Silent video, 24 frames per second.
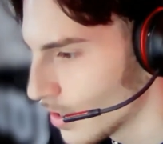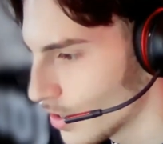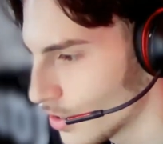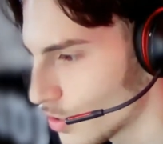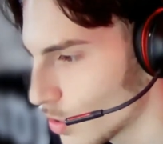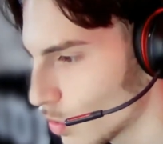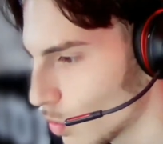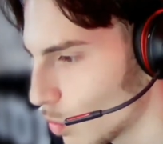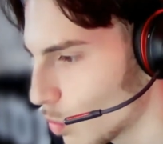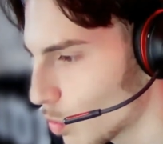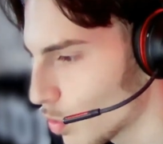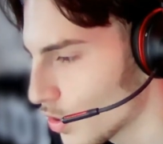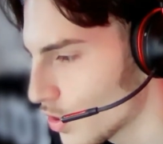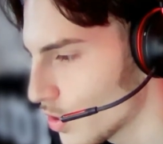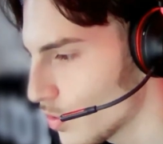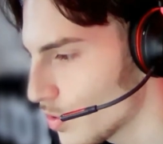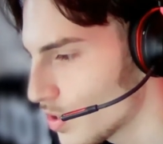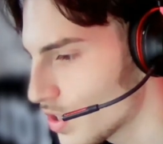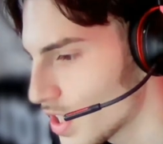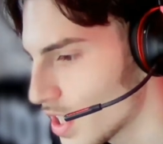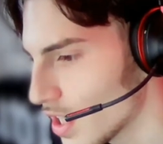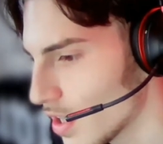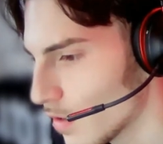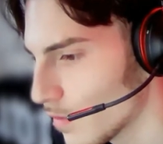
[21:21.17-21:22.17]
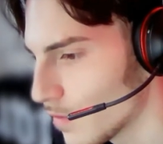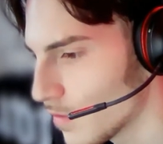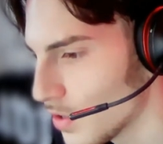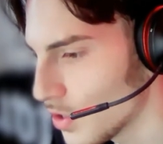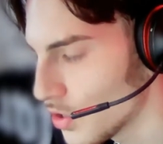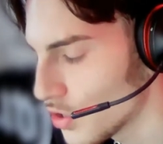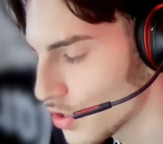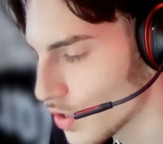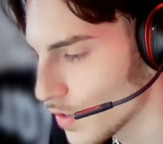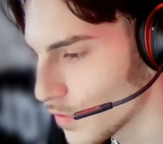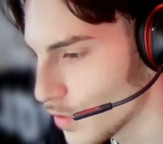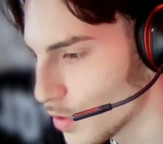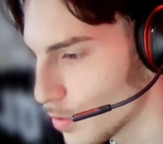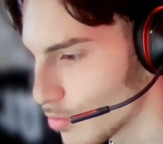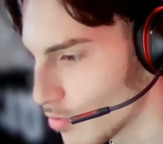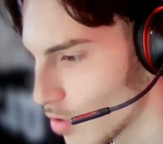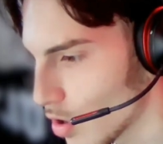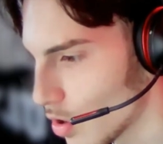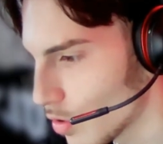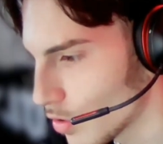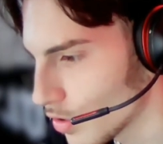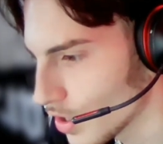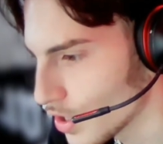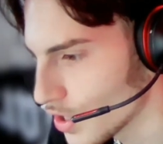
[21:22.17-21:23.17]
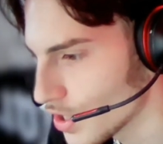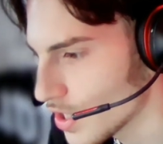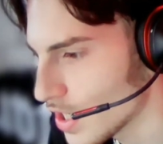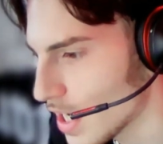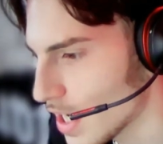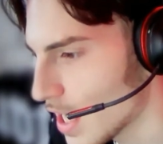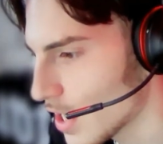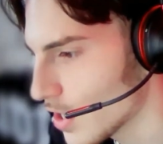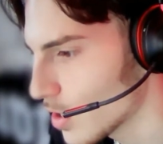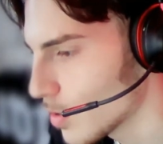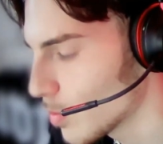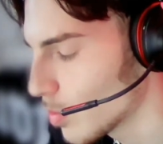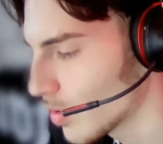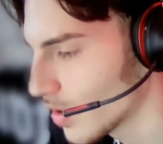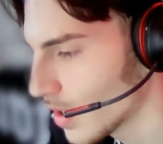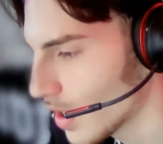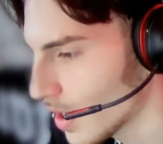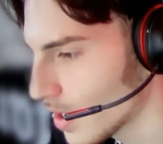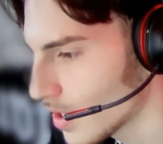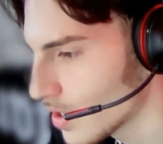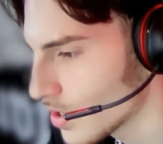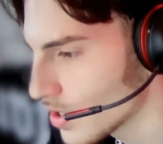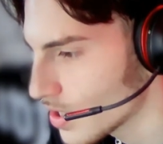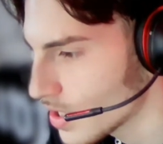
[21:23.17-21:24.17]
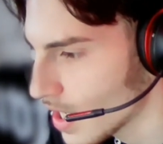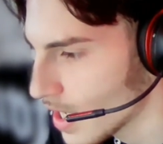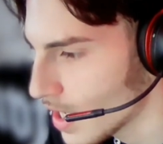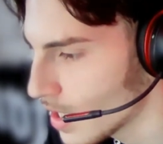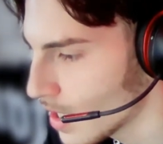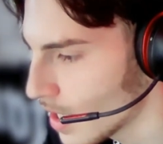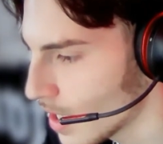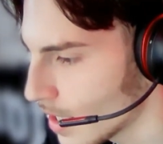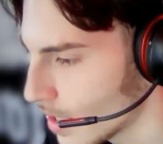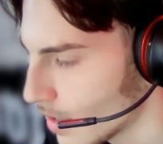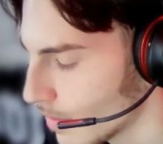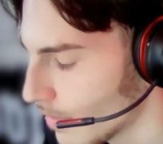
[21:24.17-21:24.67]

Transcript: So where do you see the future of your brokerage, and how do you plan to stay ahead